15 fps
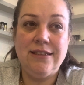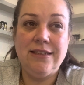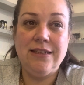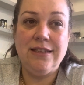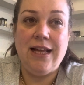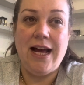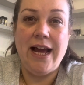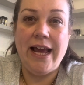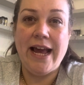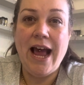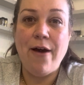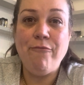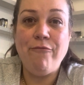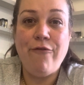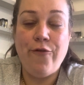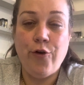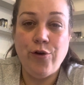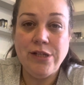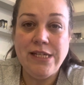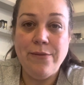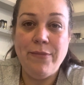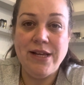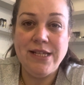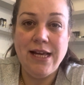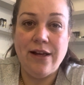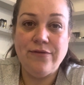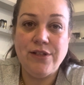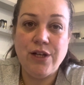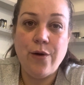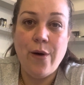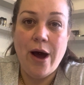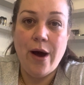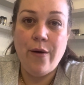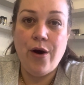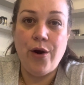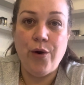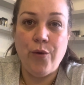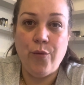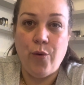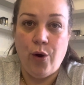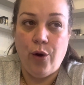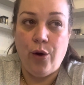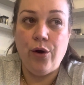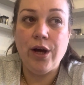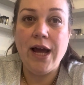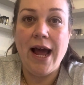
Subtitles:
like, I'm forcing myself to go out on a walk.